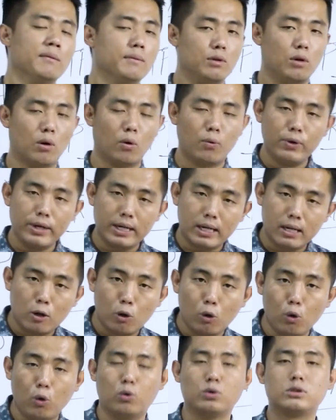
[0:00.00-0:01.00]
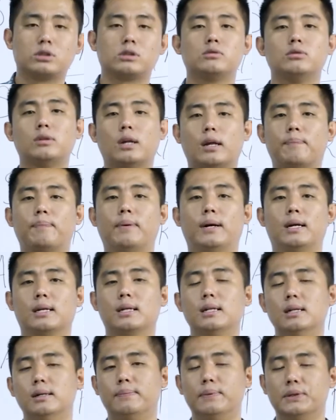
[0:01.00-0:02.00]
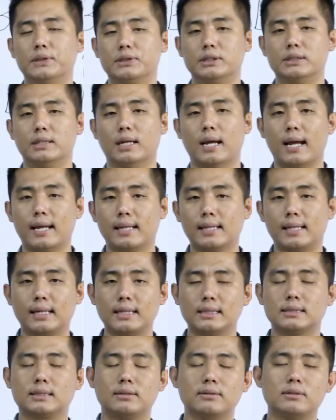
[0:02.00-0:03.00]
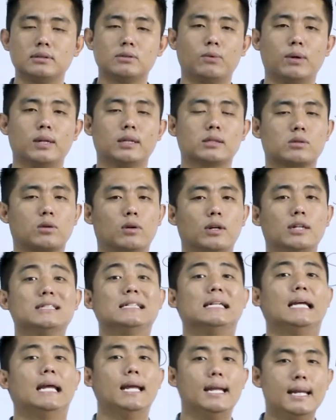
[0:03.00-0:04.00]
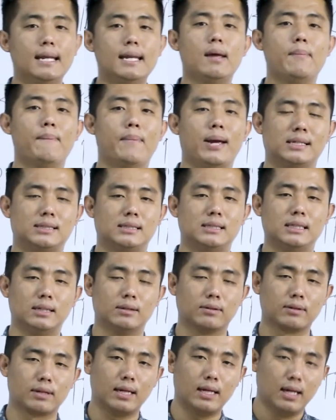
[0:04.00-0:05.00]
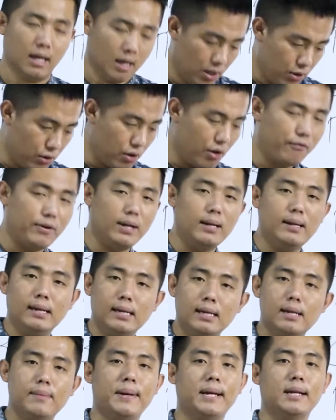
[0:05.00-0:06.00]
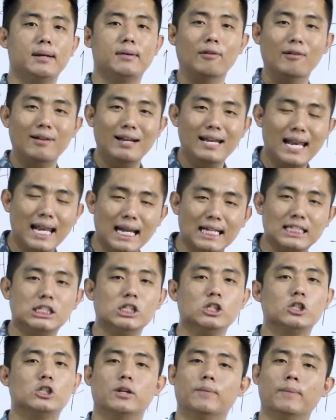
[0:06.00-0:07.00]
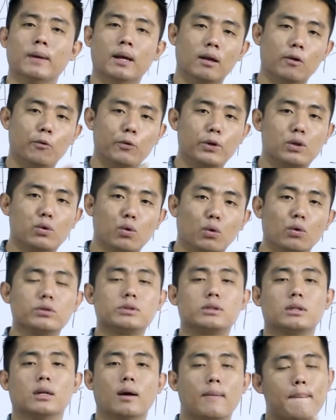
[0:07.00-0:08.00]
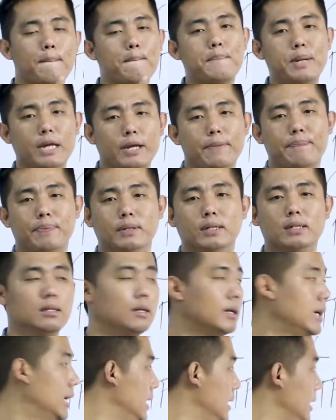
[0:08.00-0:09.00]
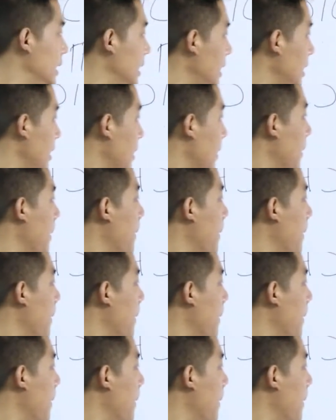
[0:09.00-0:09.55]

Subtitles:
you're very close to that particular person, and that is the reason why it is called as intimacy, okay? You have an intimate relationship with those people in the